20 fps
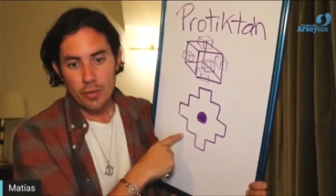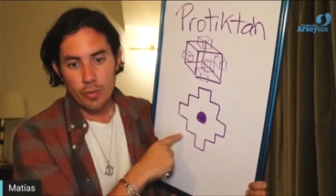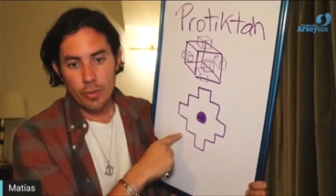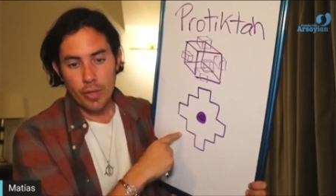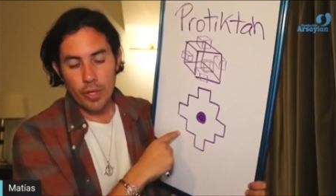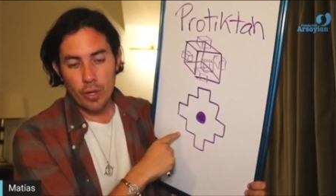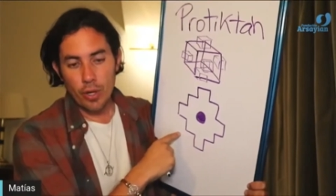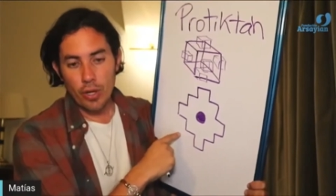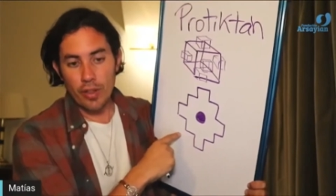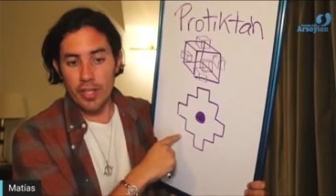
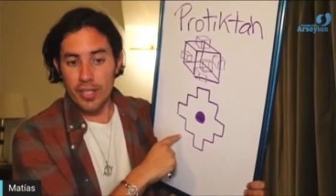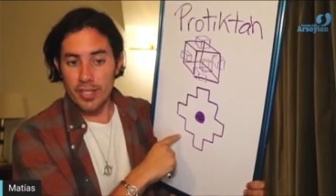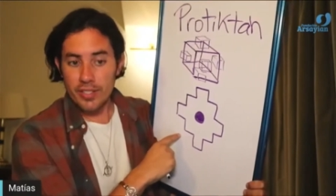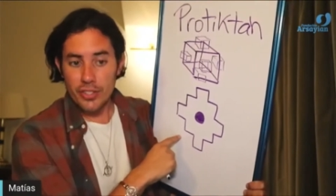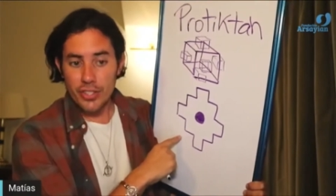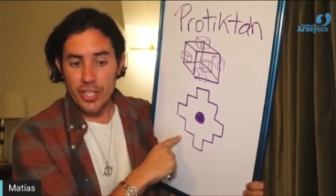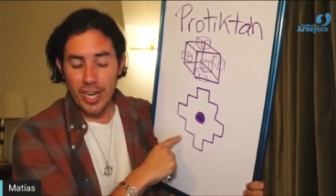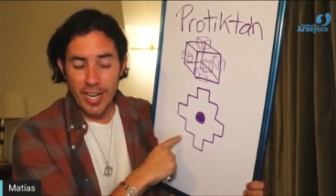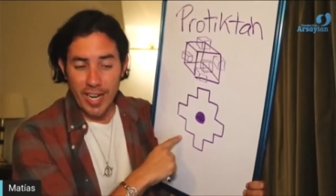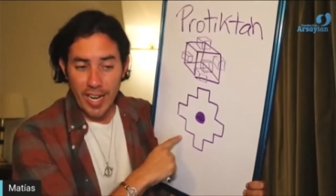We call
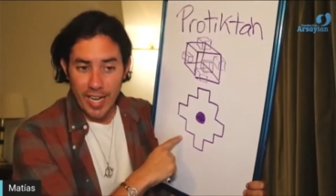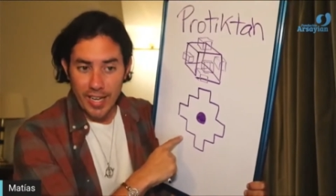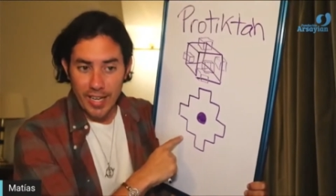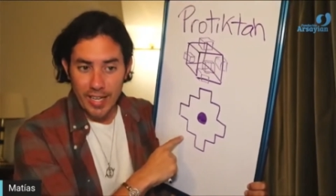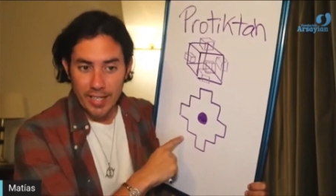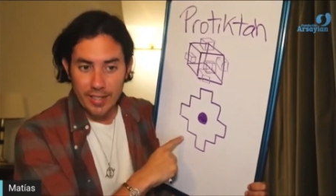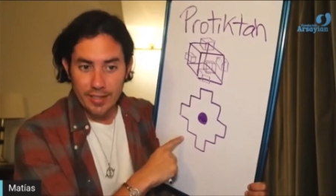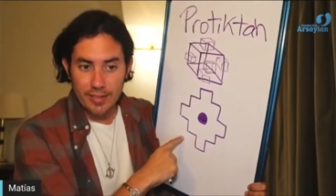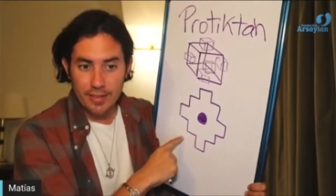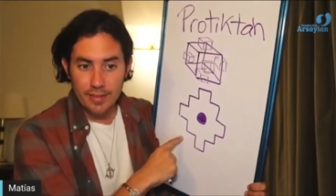this
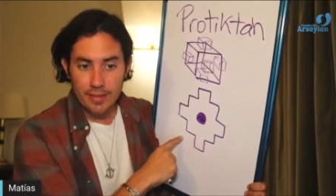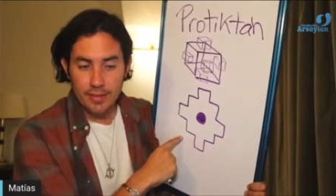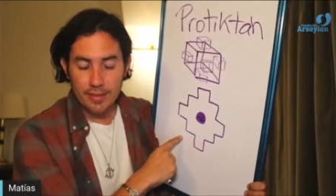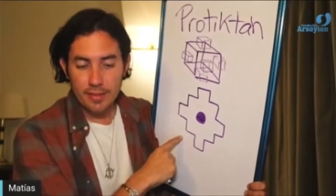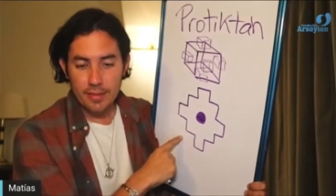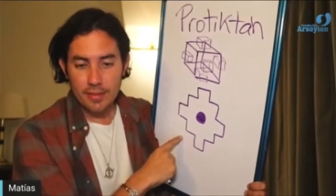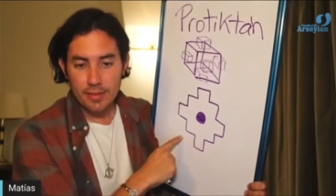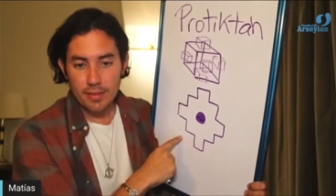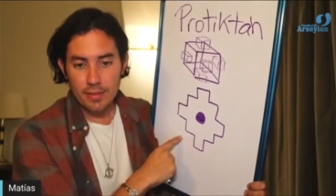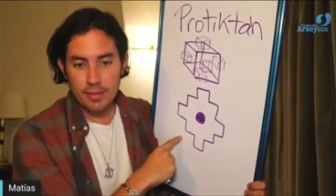chacana
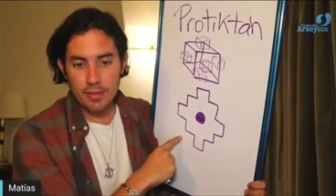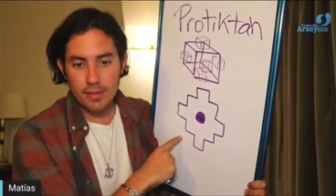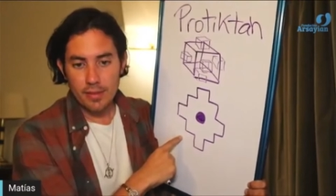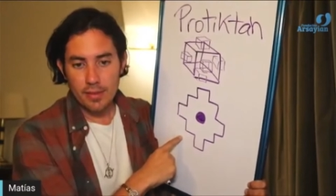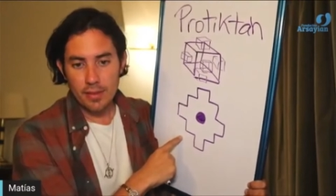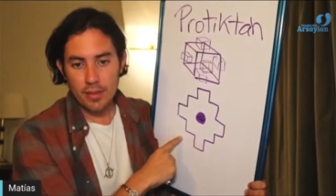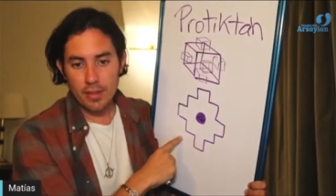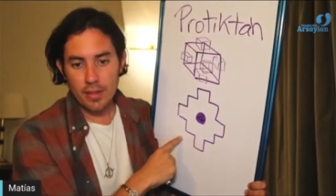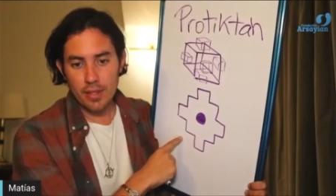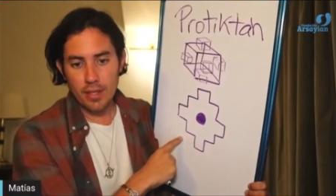
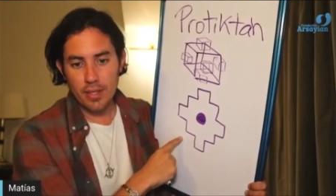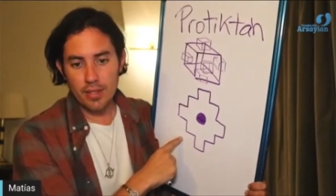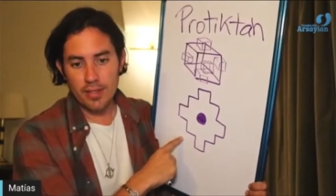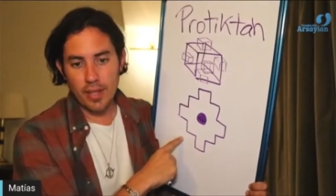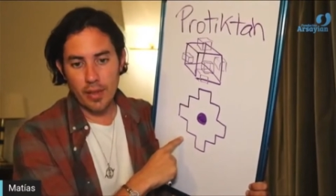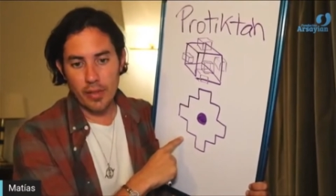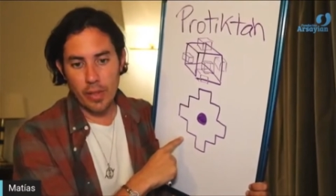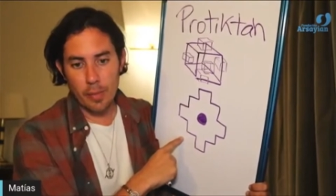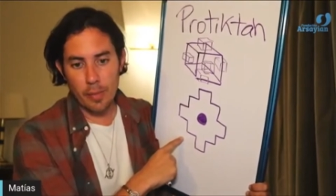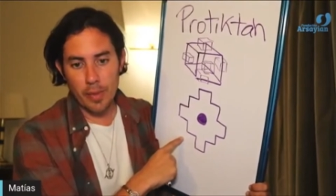in
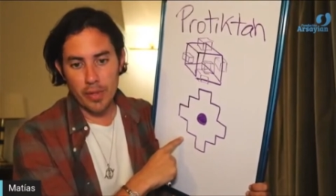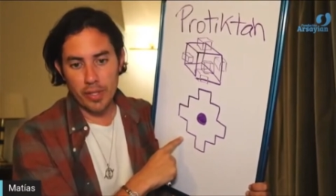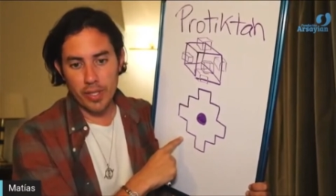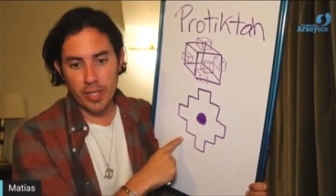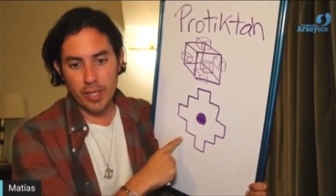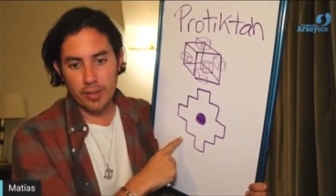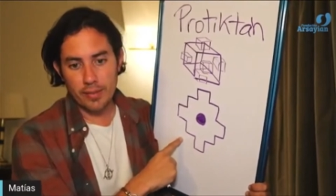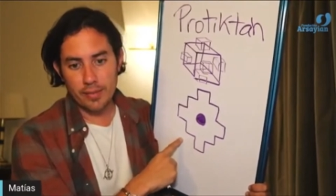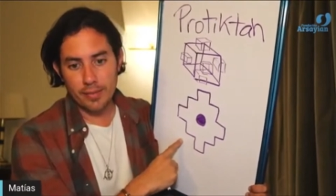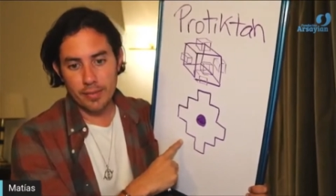South
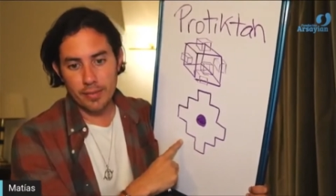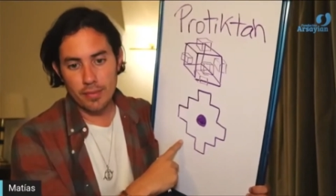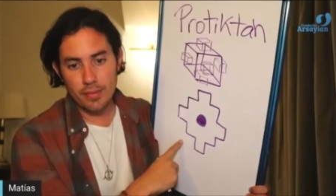America.